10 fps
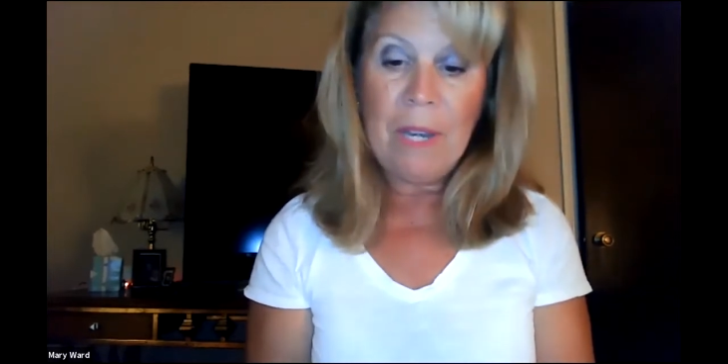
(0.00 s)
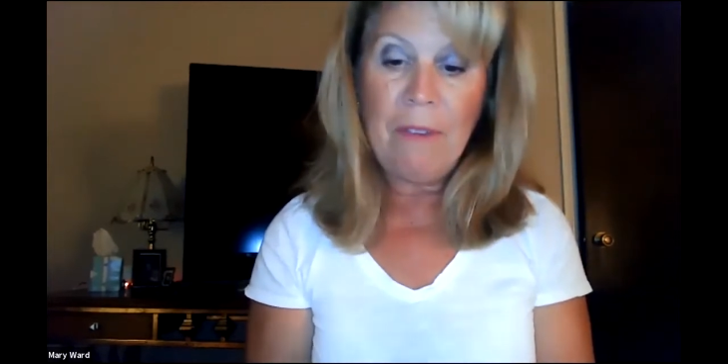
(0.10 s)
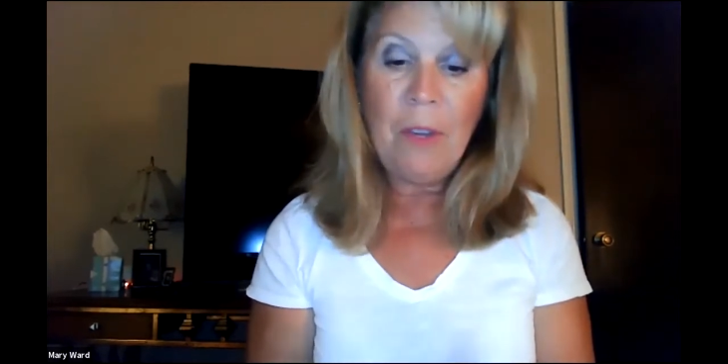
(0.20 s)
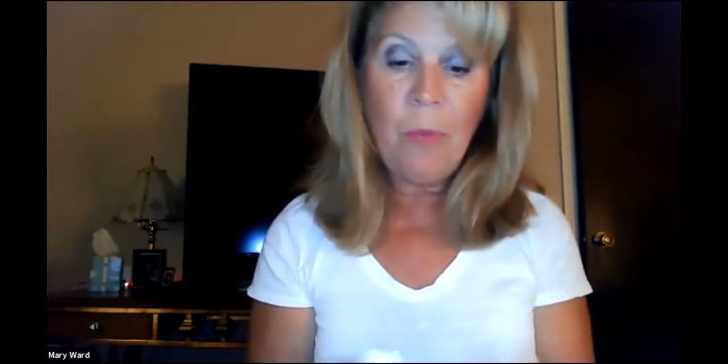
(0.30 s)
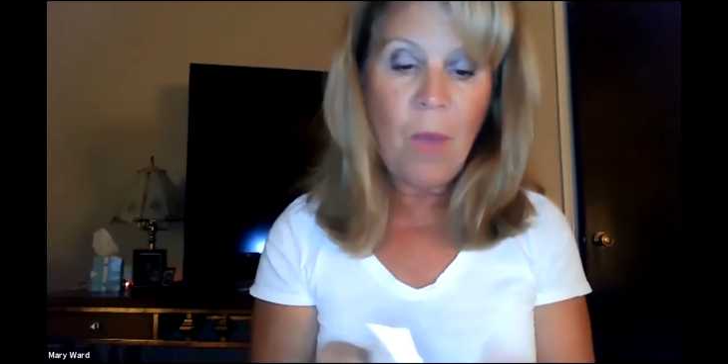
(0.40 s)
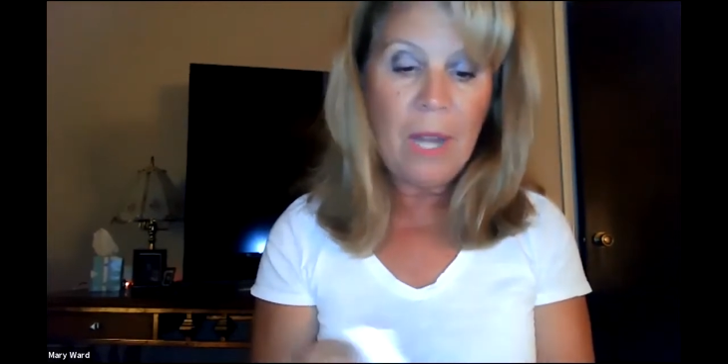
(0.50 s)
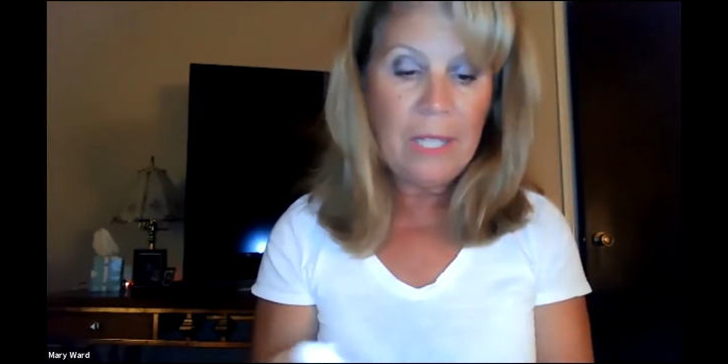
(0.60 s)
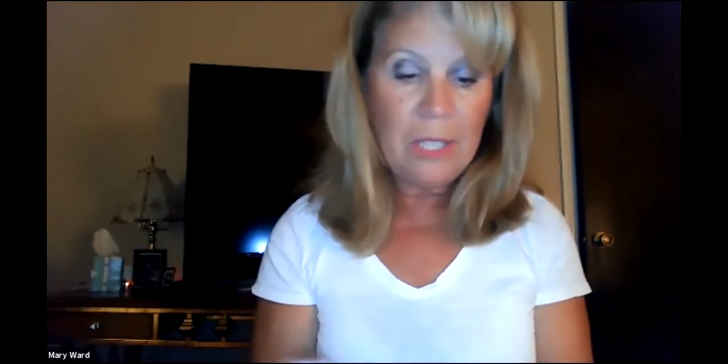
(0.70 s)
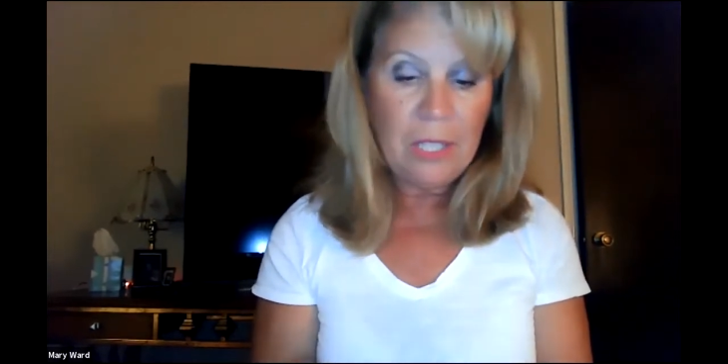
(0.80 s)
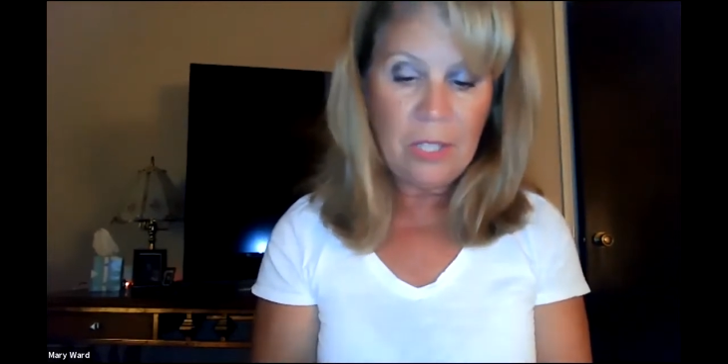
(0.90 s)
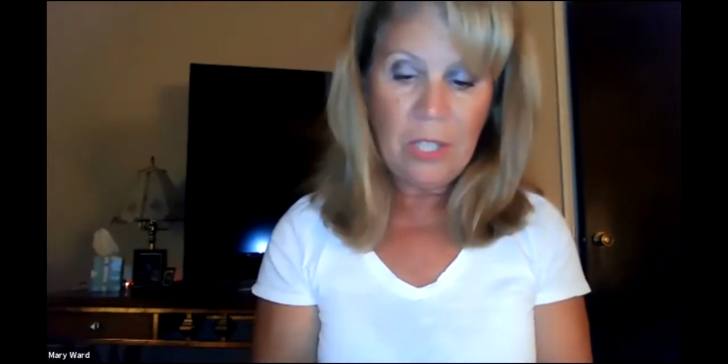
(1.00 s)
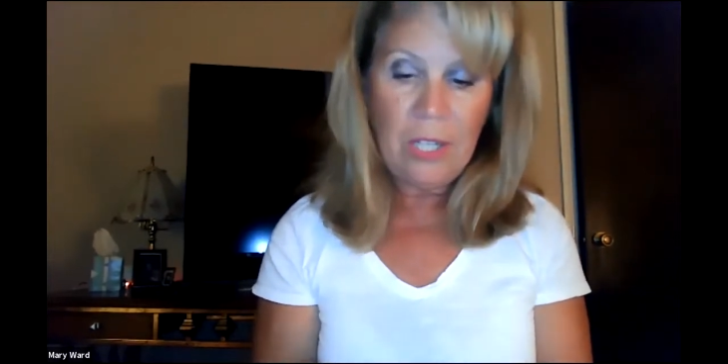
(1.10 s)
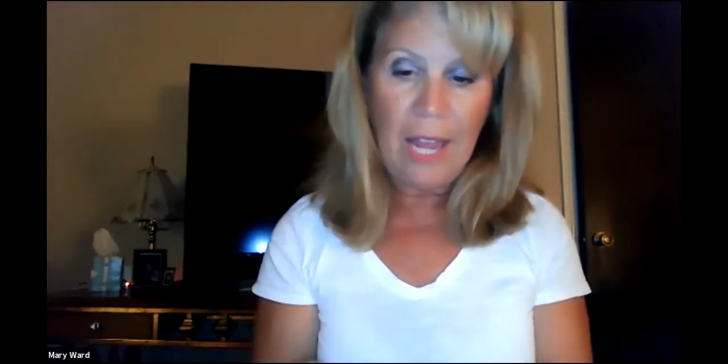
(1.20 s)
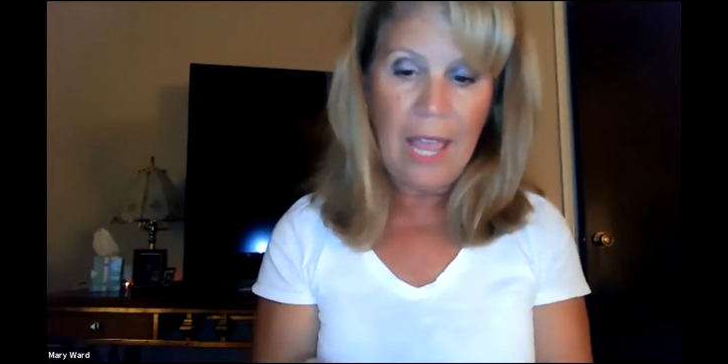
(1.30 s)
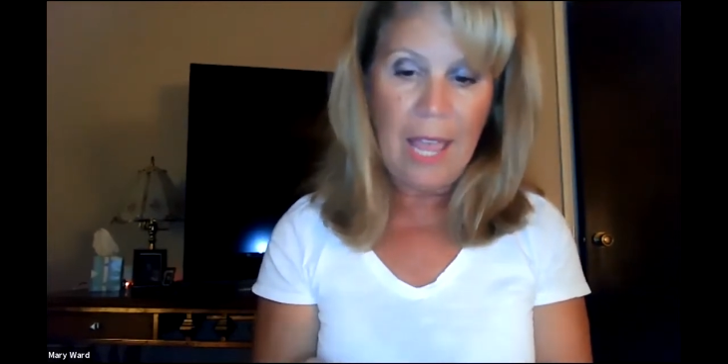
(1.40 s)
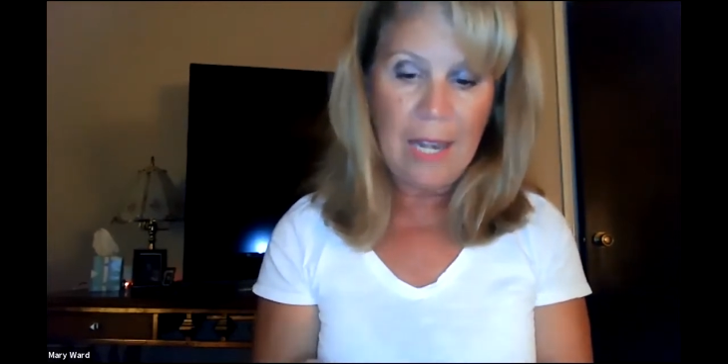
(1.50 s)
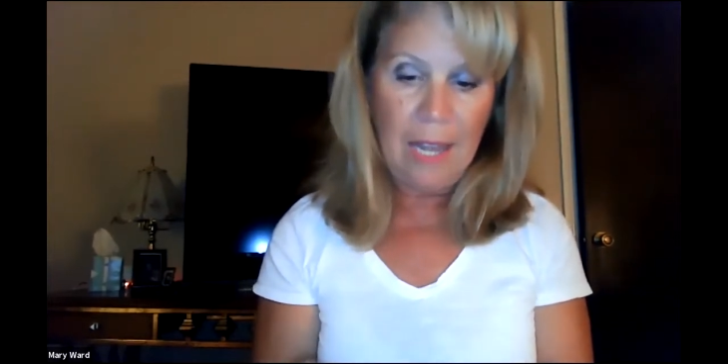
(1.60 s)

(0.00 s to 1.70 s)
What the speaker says: But if you wanted to look at